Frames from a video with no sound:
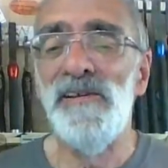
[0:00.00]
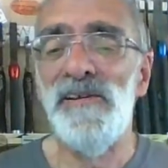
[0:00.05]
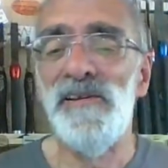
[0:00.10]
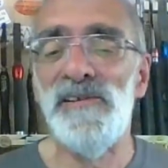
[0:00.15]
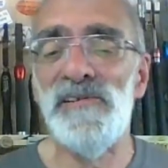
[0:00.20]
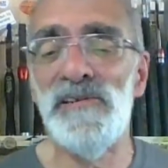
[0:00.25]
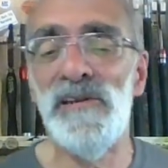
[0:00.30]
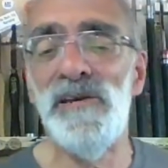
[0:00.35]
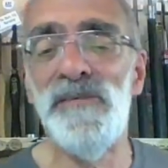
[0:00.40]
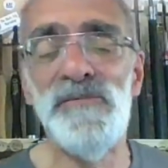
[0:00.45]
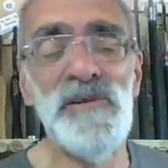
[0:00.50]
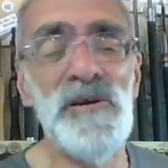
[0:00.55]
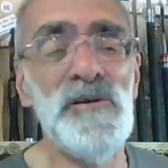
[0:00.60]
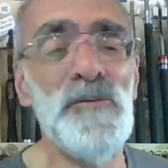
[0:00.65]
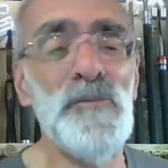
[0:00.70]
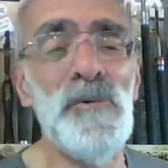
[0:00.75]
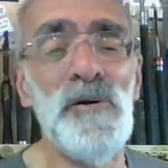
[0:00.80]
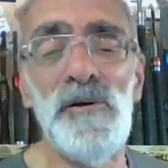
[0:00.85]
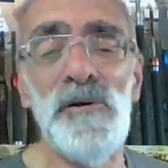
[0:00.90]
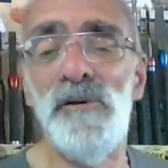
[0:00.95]
Steve
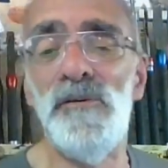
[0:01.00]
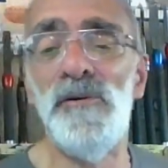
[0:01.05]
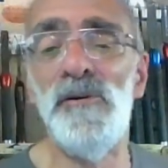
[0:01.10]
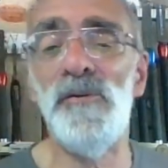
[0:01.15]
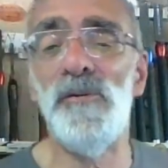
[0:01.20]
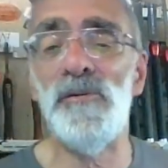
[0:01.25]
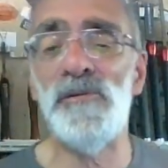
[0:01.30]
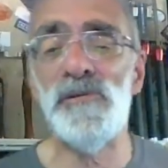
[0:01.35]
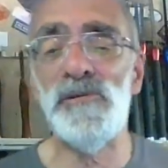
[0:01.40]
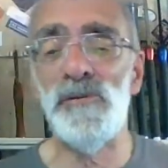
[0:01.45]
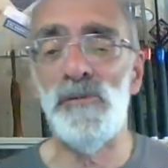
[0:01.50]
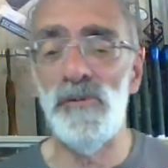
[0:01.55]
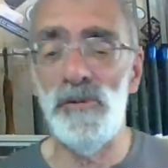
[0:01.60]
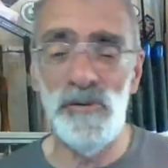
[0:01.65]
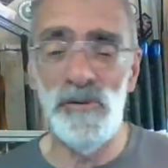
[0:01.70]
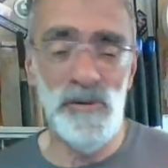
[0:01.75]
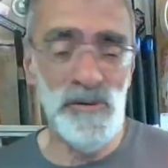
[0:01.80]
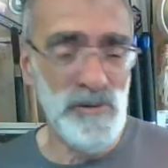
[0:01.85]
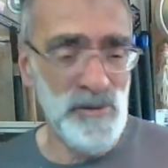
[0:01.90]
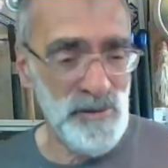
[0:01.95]
Jeremiah, you're so
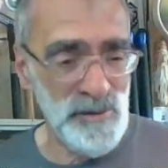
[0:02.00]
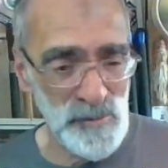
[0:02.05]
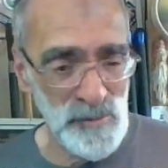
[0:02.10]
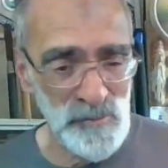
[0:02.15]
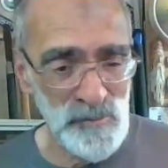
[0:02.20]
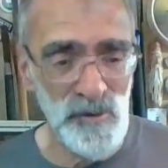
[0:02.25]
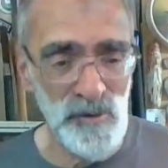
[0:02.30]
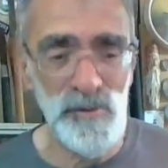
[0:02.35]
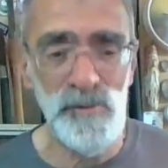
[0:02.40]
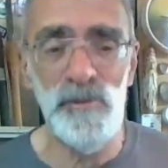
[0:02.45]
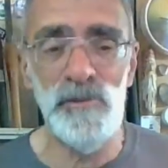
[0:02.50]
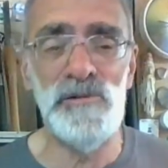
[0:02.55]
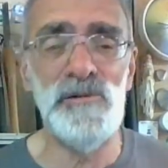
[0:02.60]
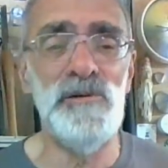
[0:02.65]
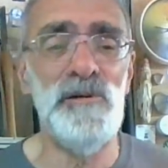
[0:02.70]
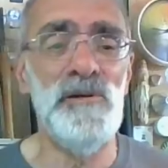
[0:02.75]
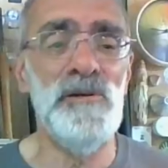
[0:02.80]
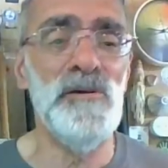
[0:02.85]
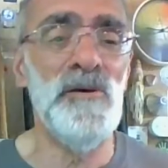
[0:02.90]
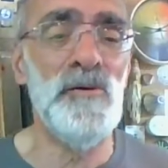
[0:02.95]
kind. Thank you very much
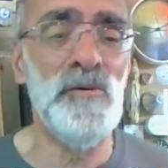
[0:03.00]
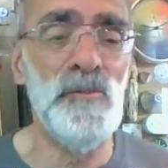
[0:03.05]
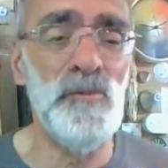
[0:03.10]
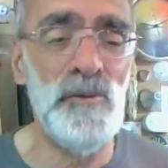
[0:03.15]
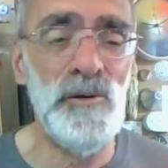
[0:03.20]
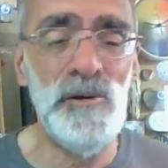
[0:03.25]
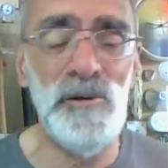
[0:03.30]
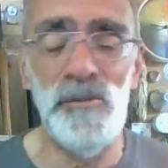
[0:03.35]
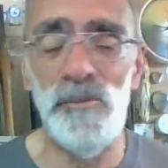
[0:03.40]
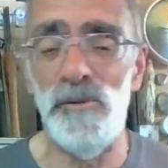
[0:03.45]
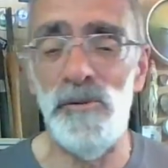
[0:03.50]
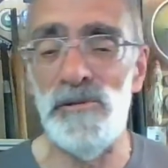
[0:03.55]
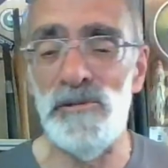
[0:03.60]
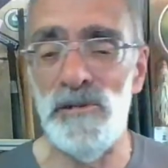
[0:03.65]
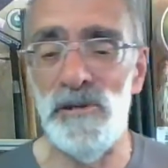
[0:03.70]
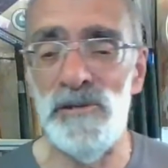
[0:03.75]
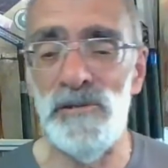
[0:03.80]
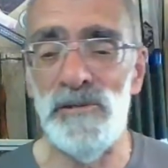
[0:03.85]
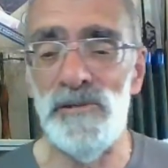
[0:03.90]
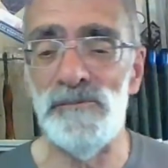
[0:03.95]
indeed. I really
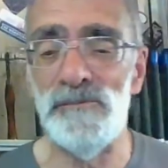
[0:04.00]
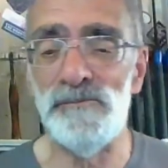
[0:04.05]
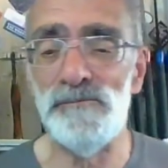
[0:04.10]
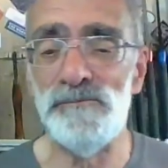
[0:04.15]
appreciate it.